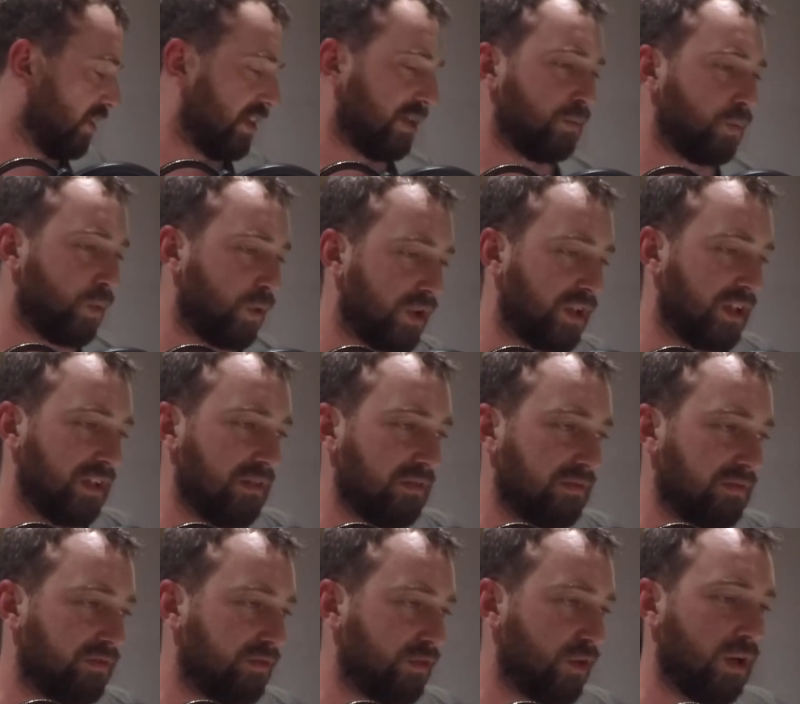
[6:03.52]
that I'm working
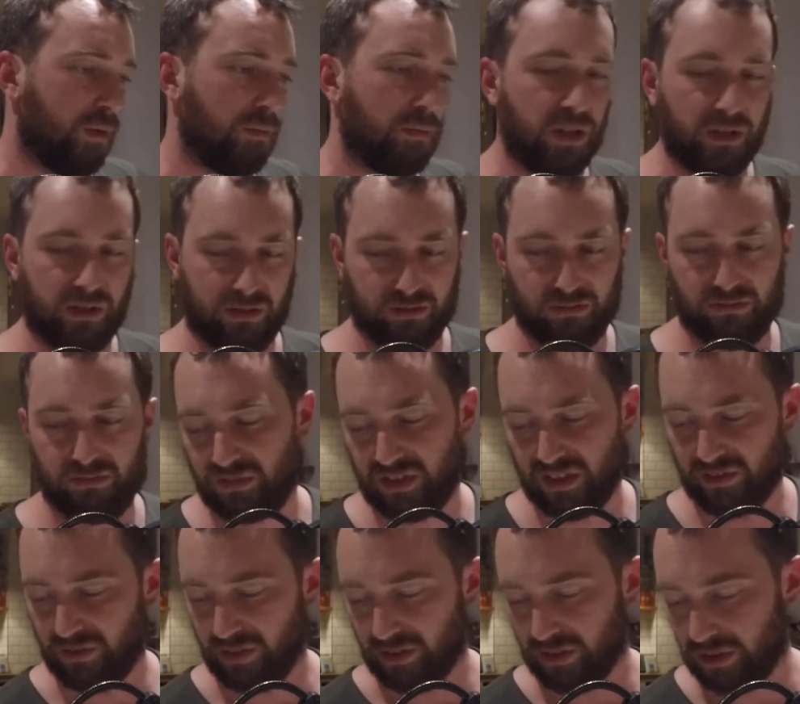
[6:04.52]
from and
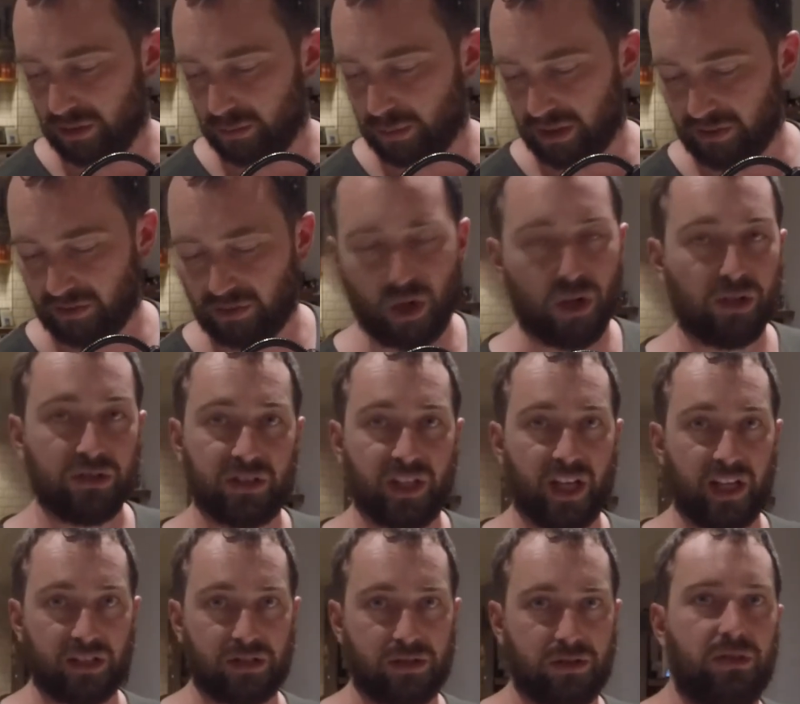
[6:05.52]
give a little bit of
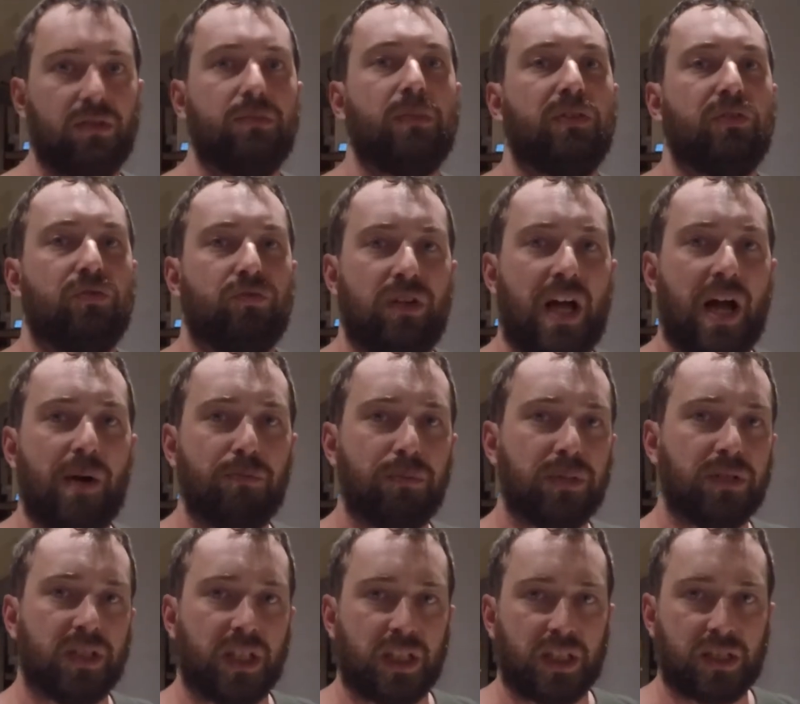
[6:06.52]
context to all my
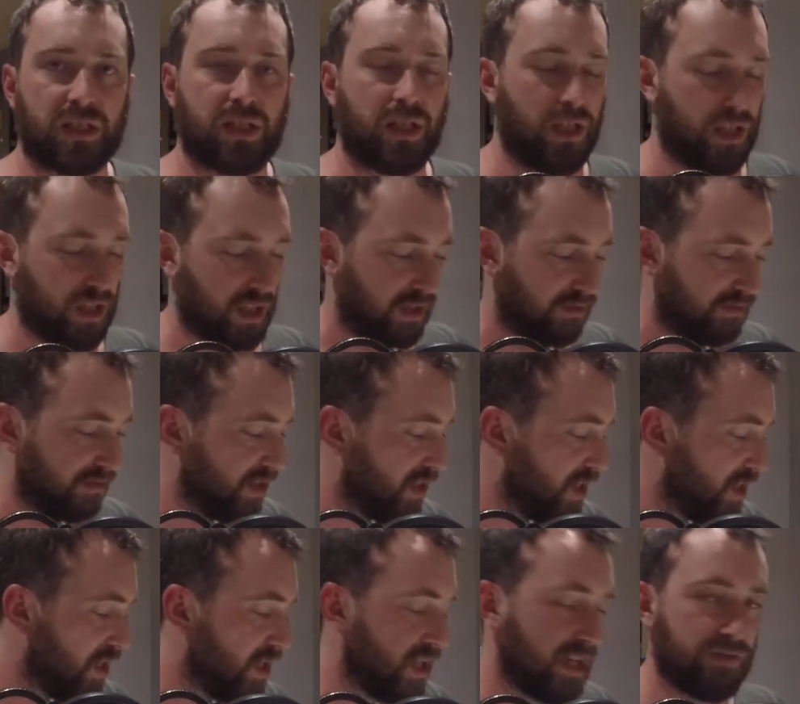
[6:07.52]
ramblings that I give
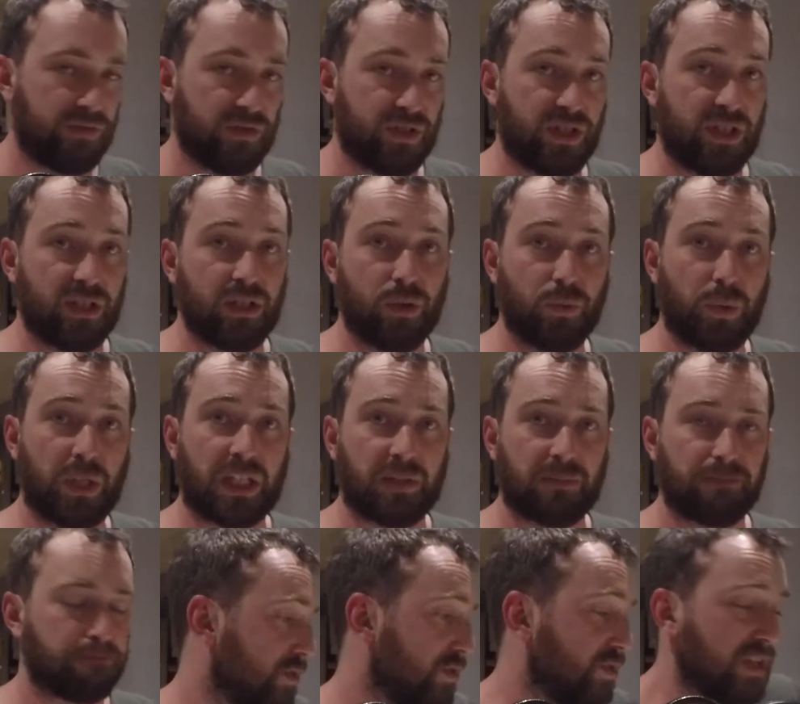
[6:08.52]
every single
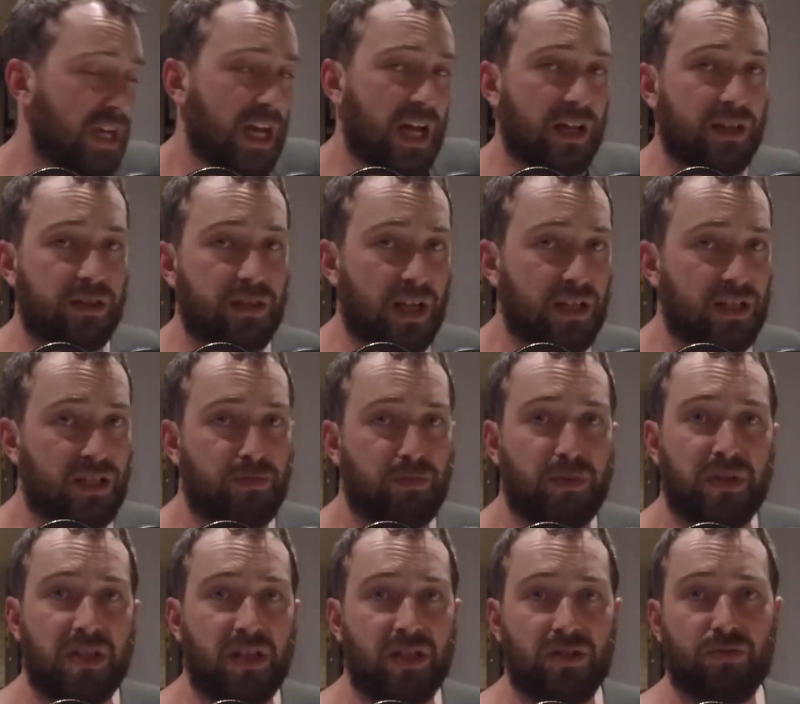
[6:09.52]
week. So yeah, that's
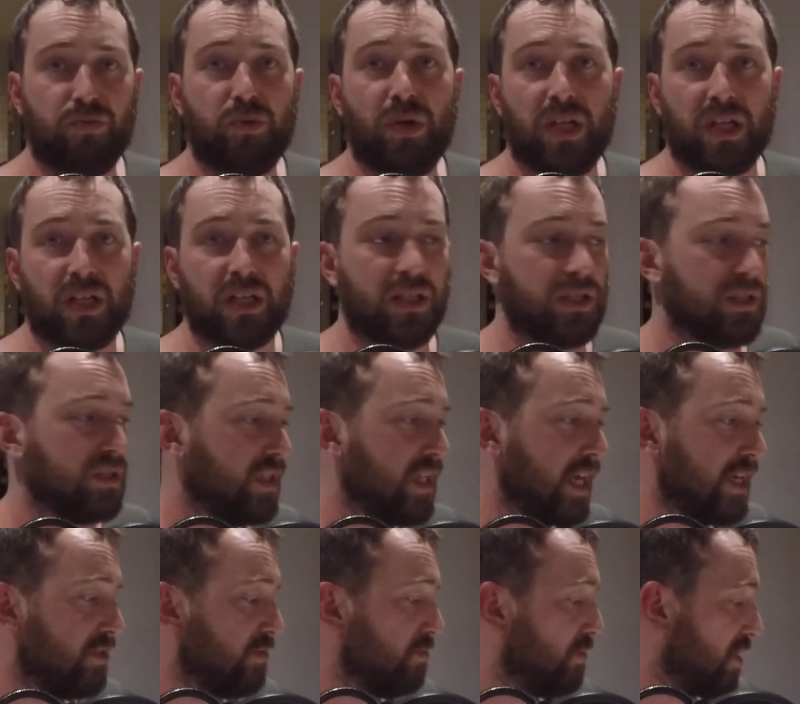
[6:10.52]
been this week.
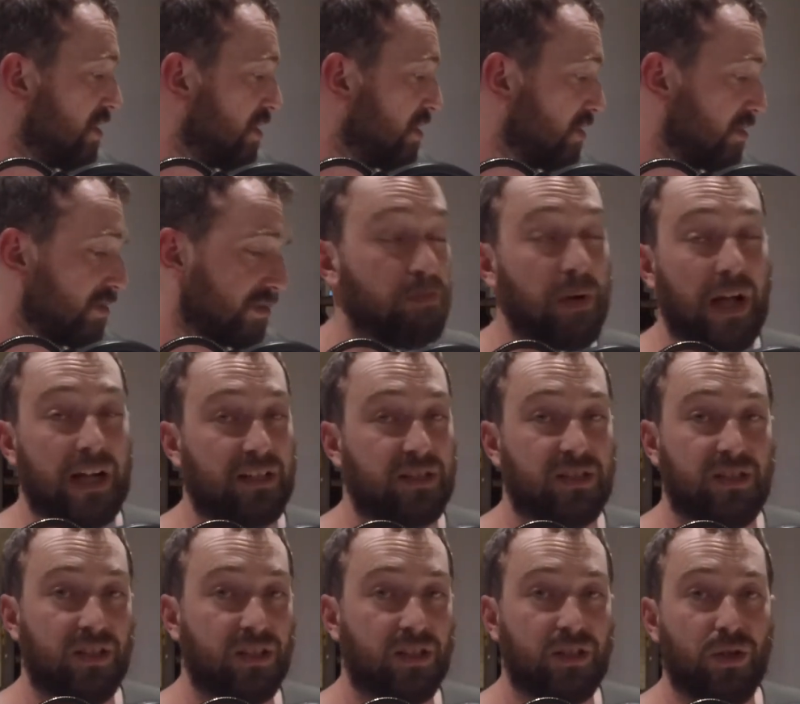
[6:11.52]
Next week, back
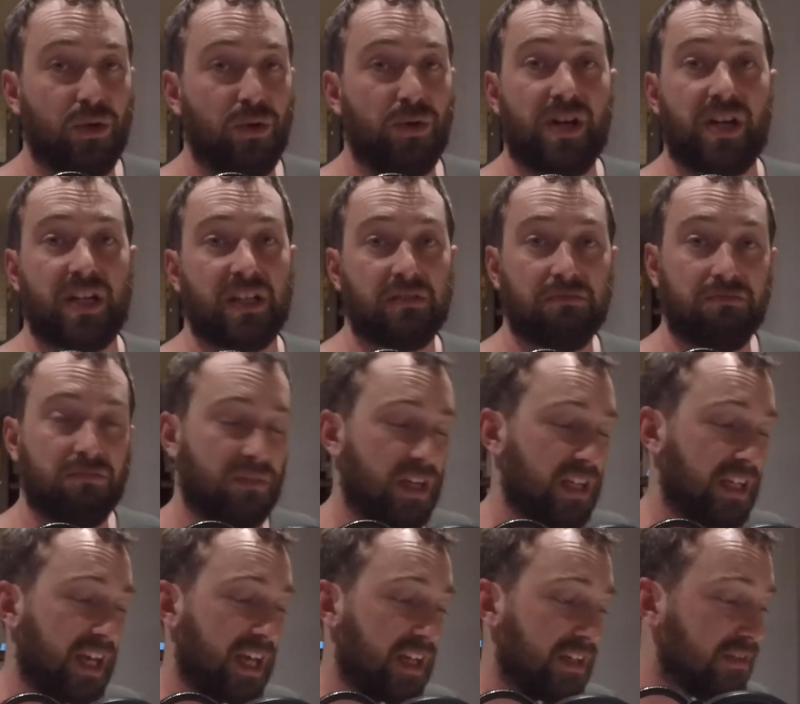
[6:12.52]
to coding
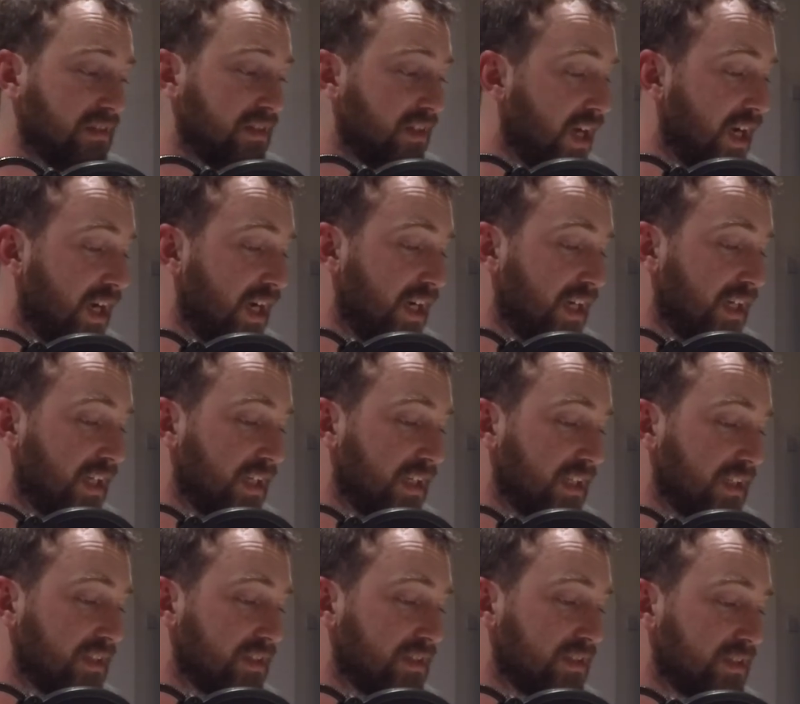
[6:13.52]
again,
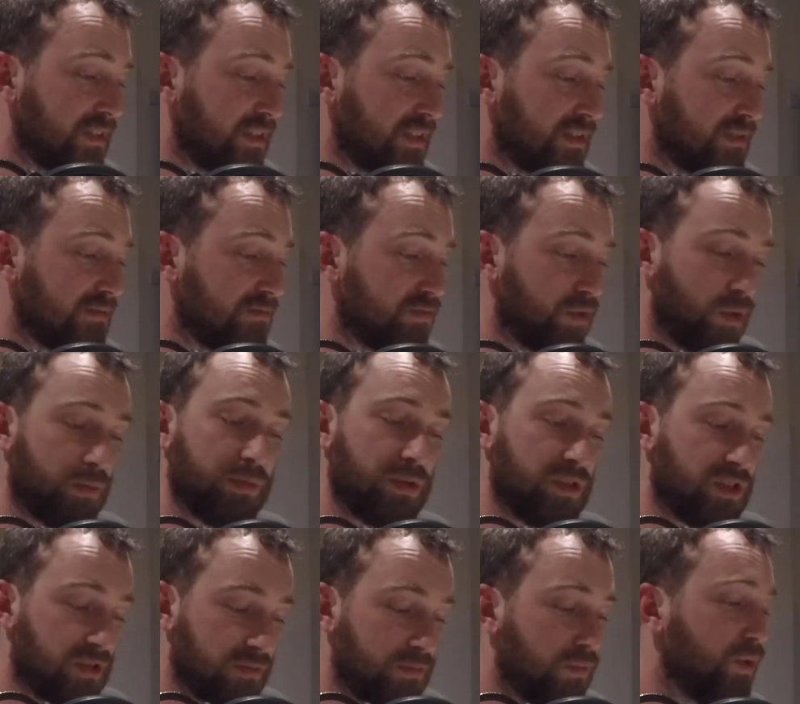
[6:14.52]
and
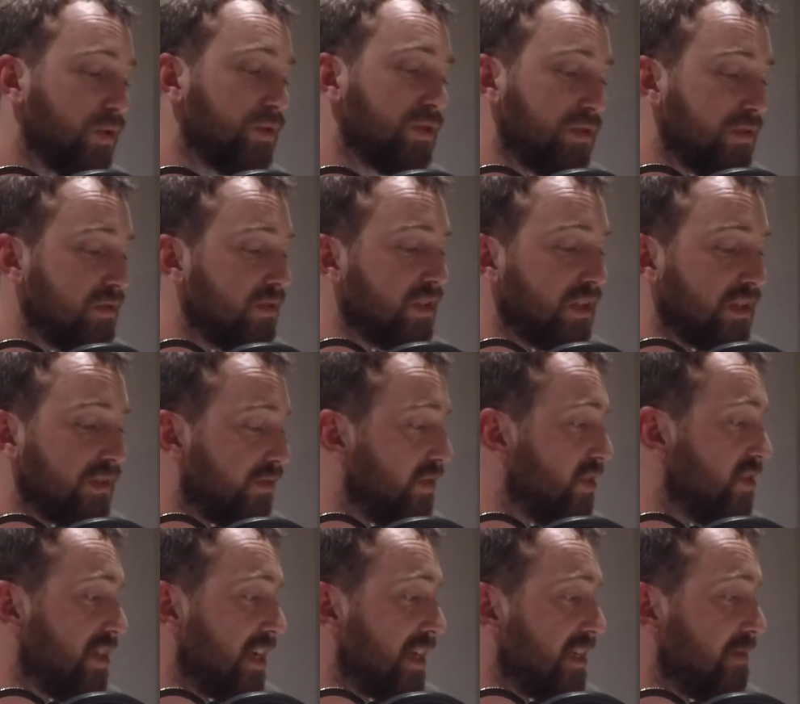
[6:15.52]
probably some more doodling of
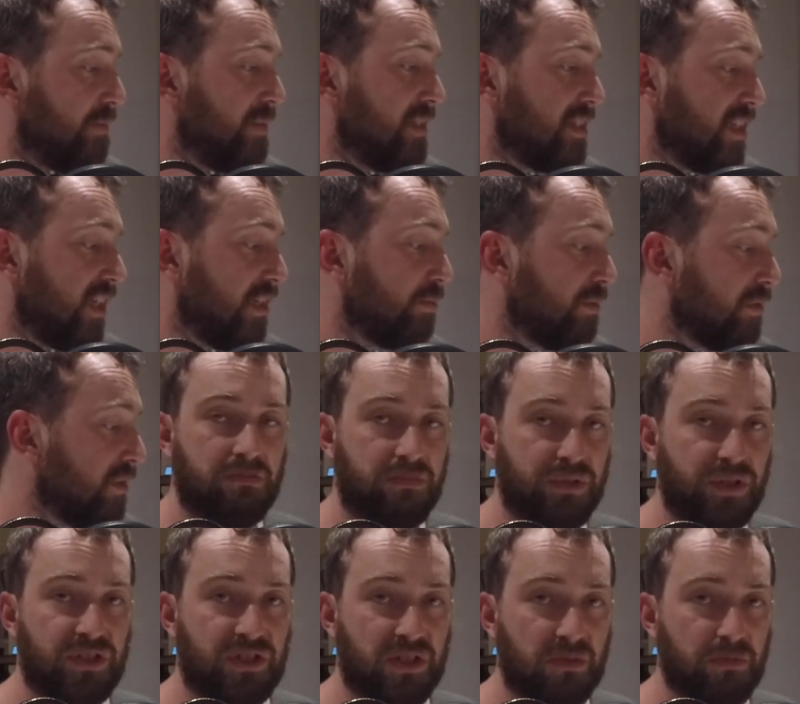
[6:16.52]
this enemy type.
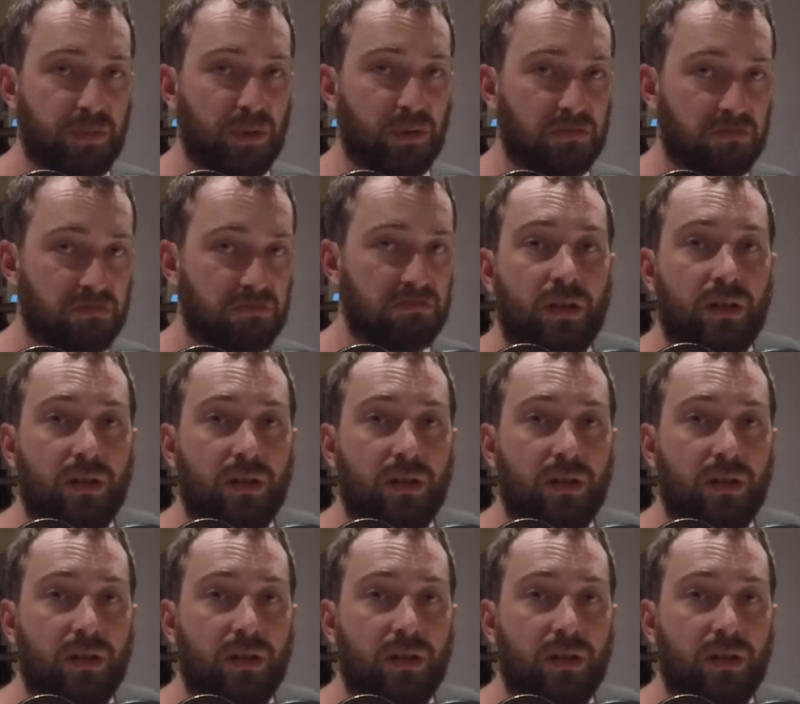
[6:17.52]
Pretty simple.